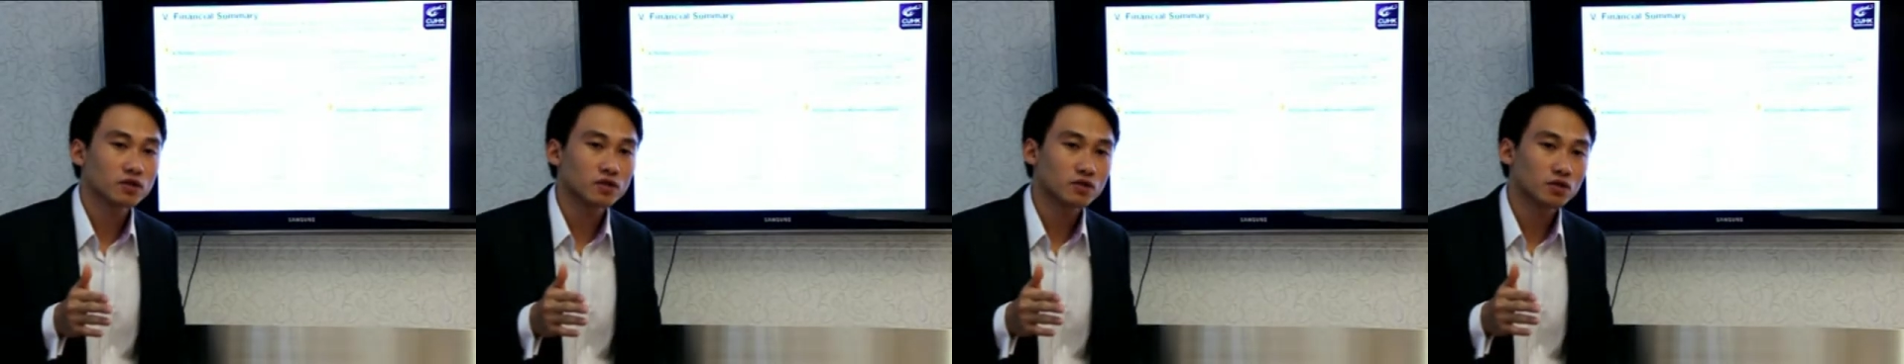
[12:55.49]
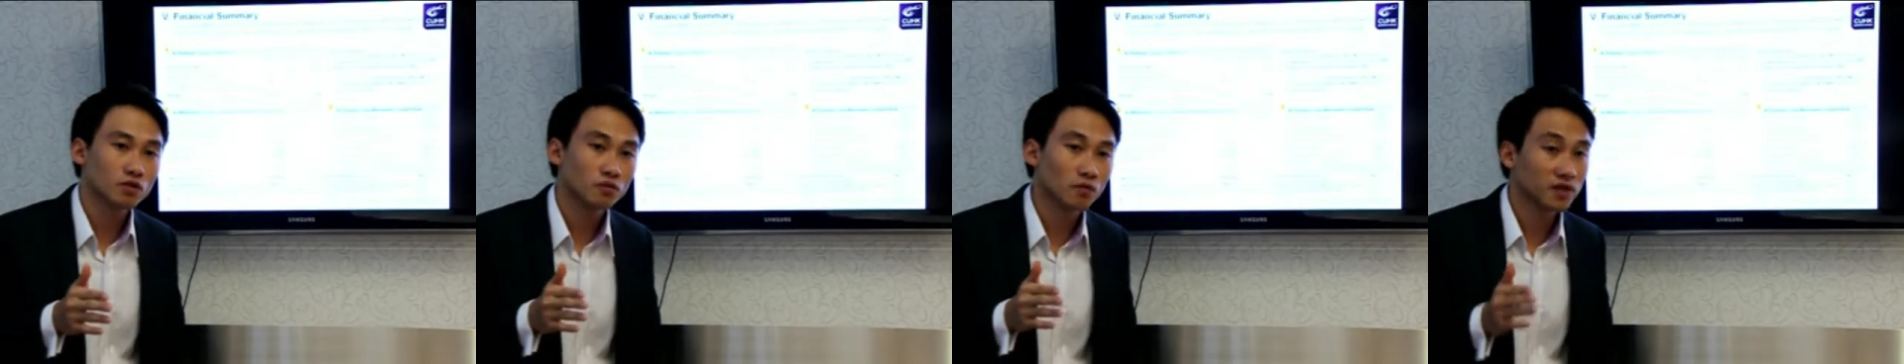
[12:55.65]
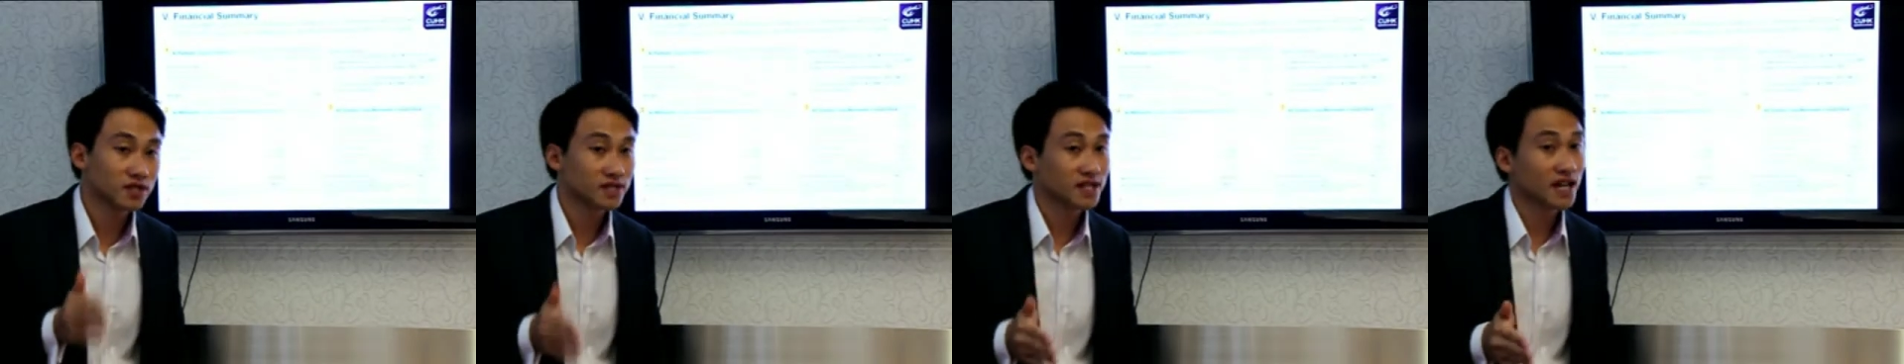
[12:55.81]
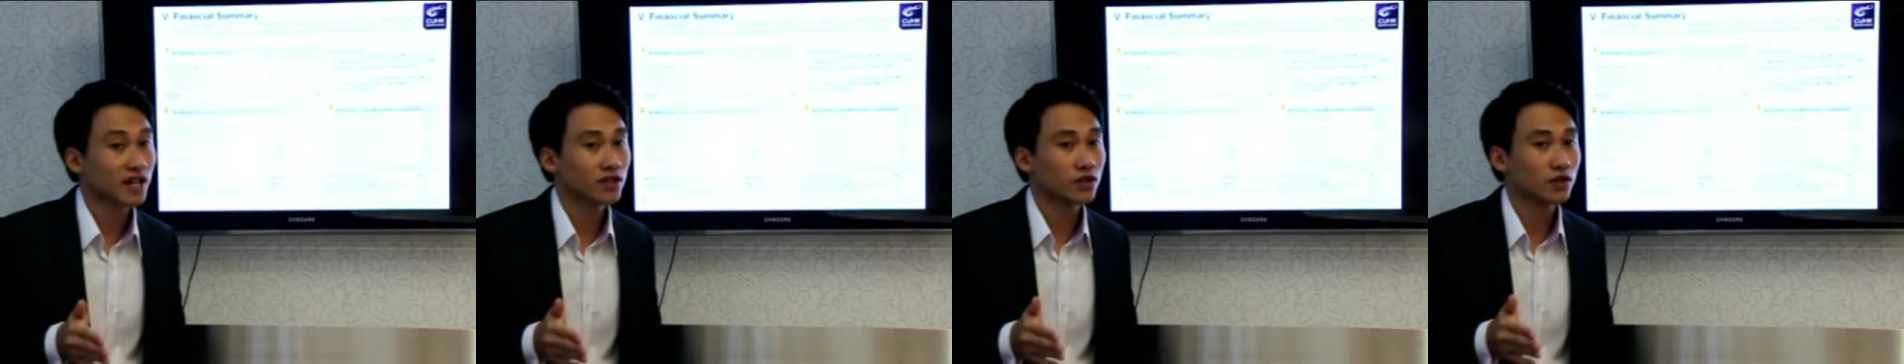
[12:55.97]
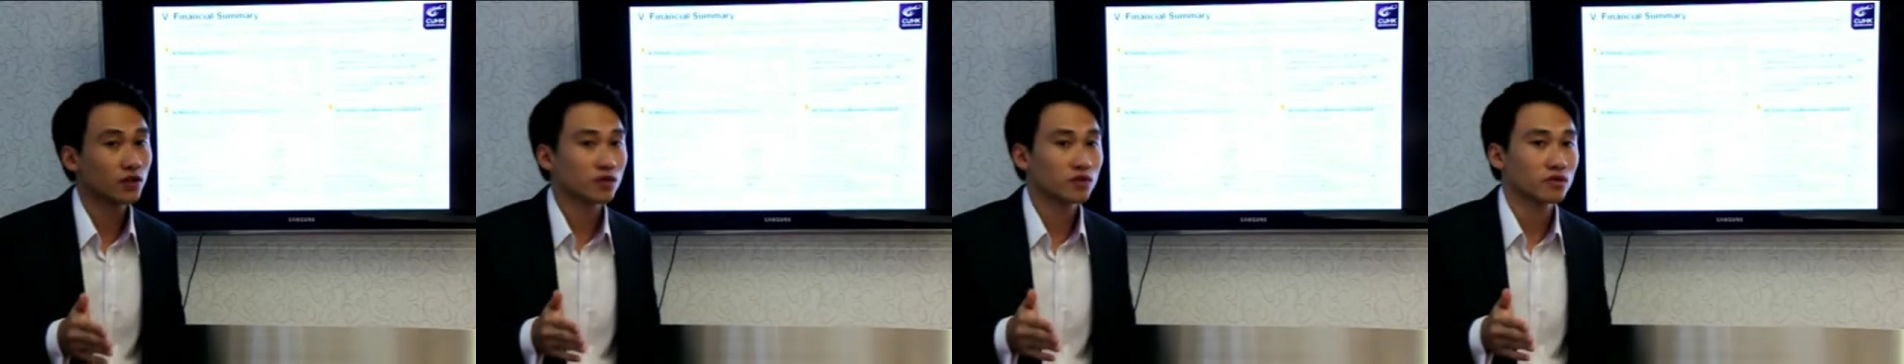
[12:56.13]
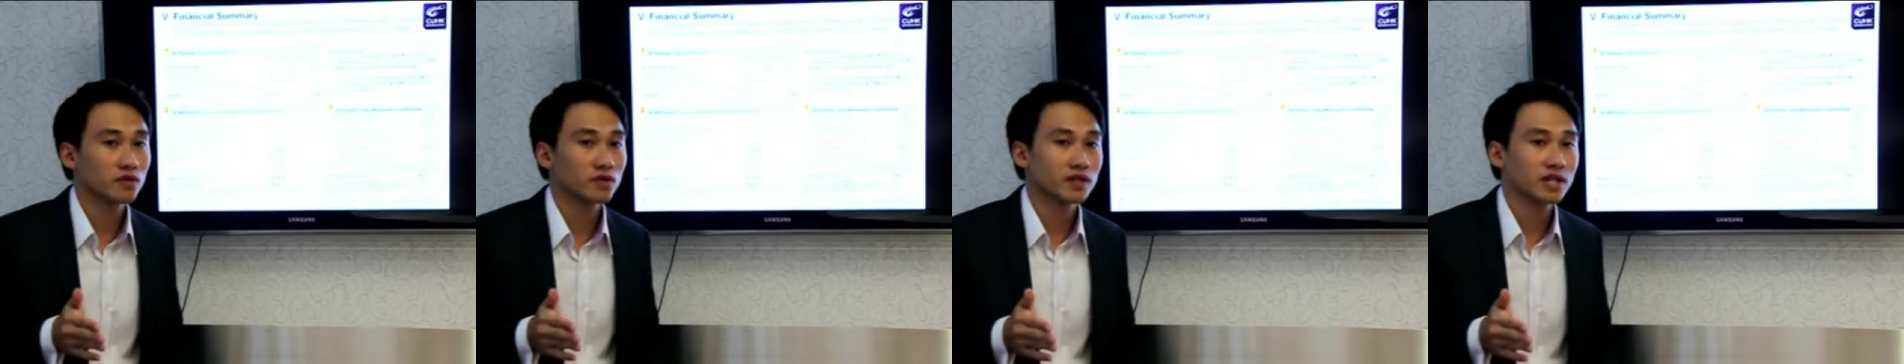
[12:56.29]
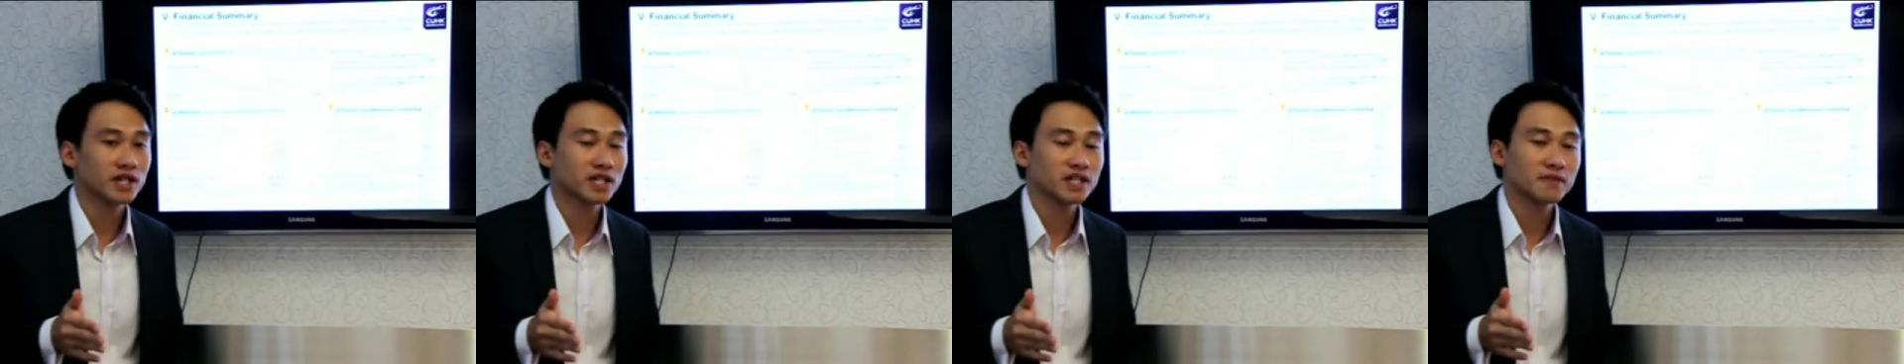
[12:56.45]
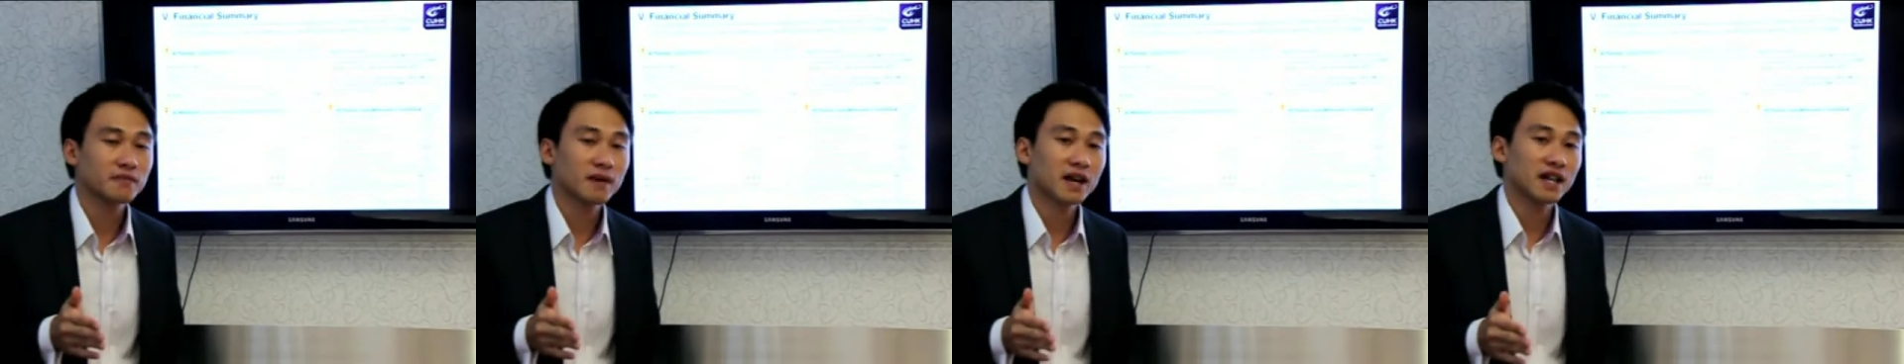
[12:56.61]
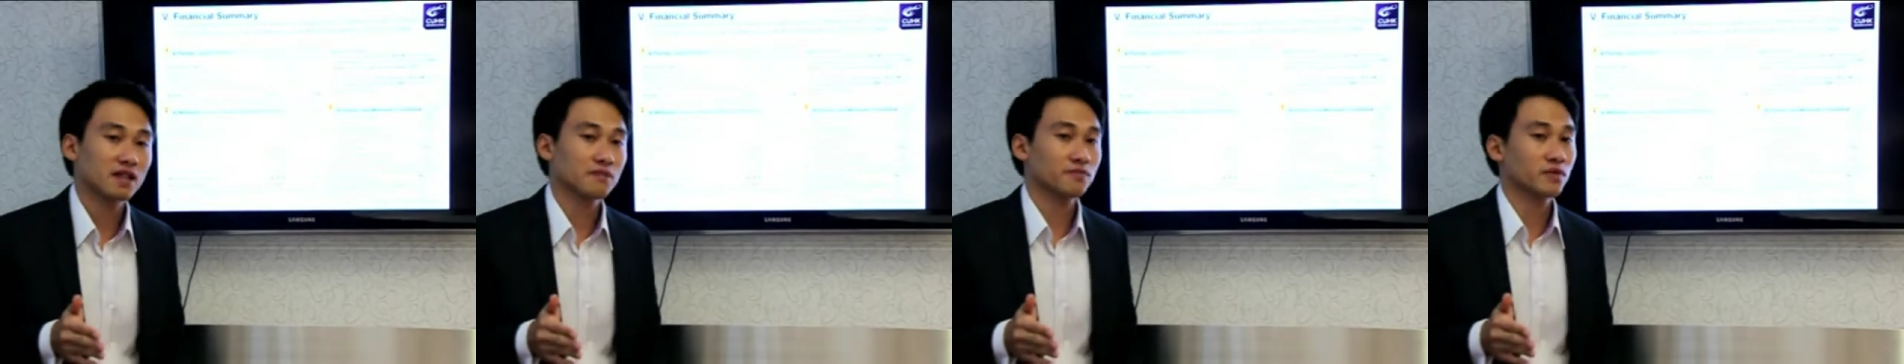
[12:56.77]
to Monsanto in the
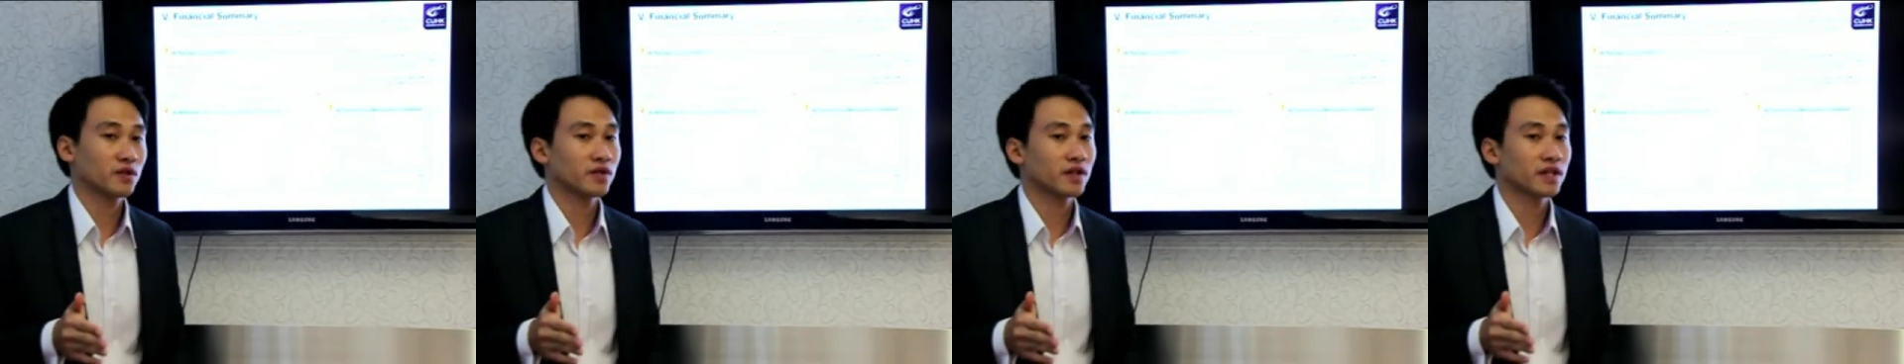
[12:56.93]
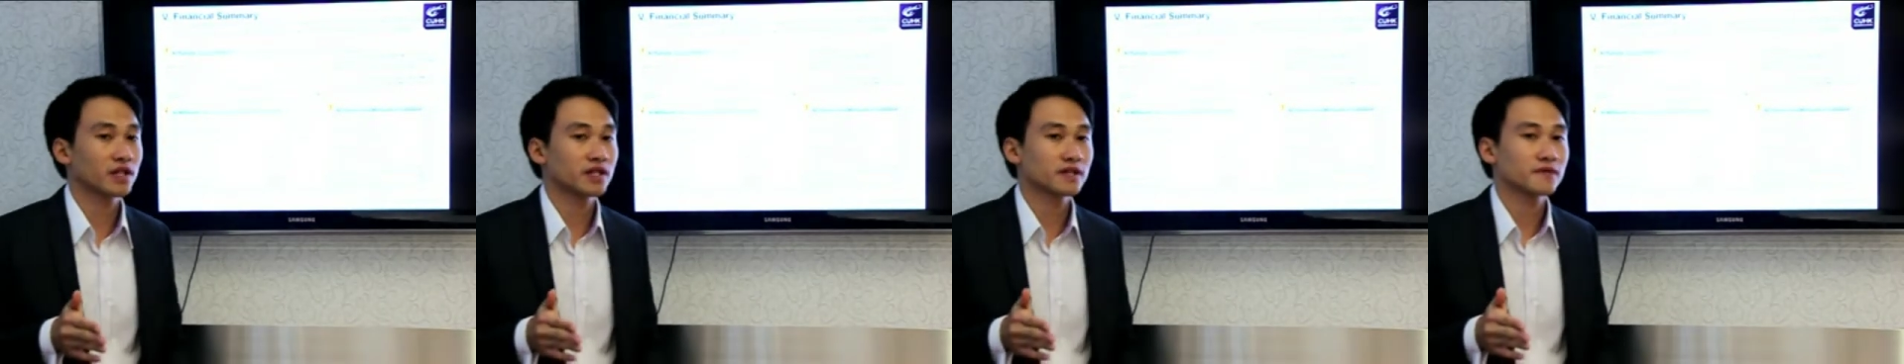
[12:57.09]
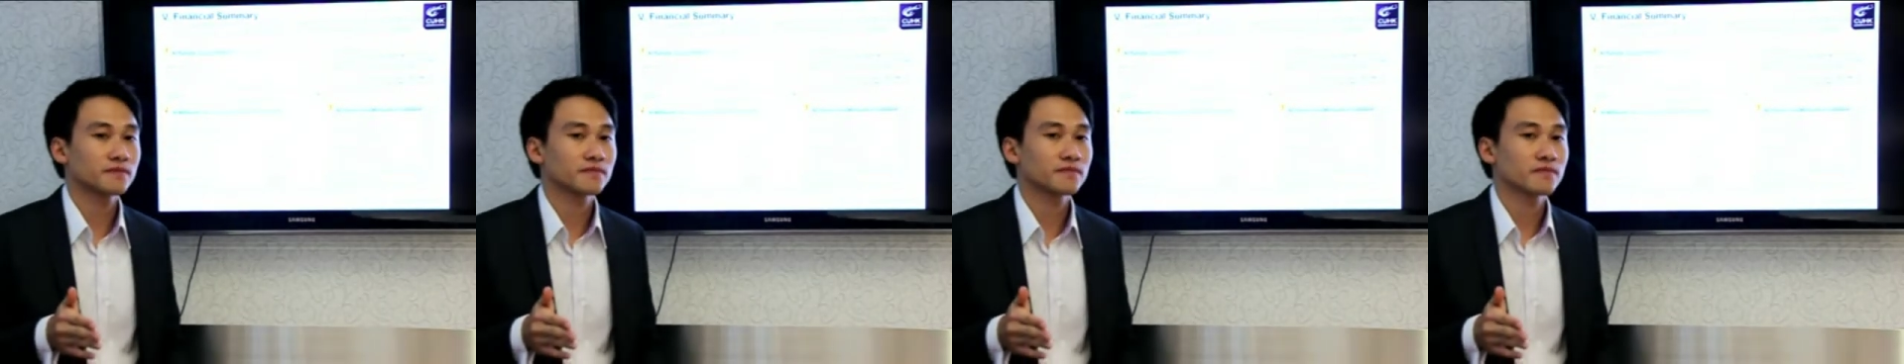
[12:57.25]
pilot period,